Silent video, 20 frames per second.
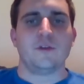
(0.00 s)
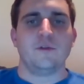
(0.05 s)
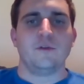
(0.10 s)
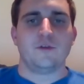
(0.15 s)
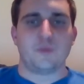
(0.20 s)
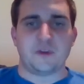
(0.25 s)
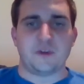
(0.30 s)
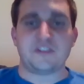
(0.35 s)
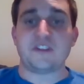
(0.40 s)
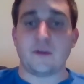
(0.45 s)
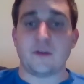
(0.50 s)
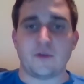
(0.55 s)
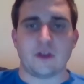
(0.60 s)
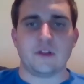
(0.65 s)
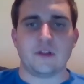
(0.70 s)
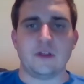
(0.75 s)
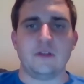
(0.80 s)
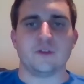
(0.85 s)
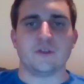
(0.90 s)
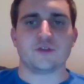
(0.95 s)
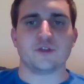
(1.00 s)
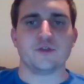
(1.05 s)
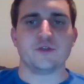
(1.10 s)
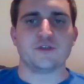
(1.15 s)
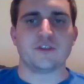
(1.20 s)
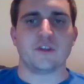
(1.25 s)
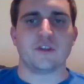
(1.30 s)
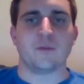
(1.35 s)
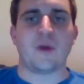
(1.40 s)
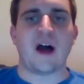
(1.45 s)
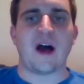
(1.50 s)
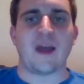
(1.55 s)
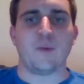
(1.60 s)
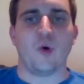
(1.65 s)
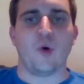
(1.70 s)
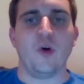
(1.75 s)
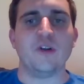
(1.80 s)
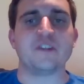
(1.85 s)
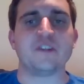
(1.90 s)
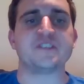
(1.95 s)
specifically the truths of the
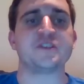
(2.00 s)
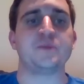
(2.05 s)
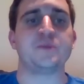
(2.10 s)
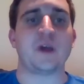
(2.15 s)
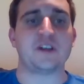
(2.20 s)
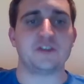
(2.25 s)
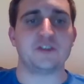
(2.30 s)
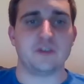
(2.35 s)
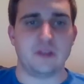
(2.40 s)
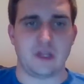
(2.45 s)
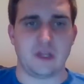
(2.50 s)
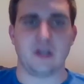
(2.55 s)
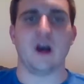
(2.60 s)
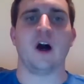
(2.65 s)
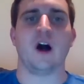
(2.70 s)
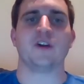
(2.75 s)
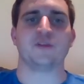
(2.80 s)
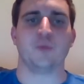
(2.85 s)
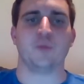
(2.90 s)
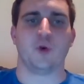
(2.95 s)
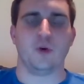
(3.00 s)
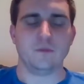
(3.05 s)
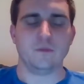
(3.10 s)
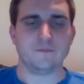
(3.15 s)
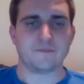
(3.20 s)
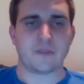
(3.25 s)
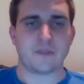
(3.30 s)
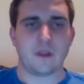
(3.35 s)
Bible, and especially the gospel.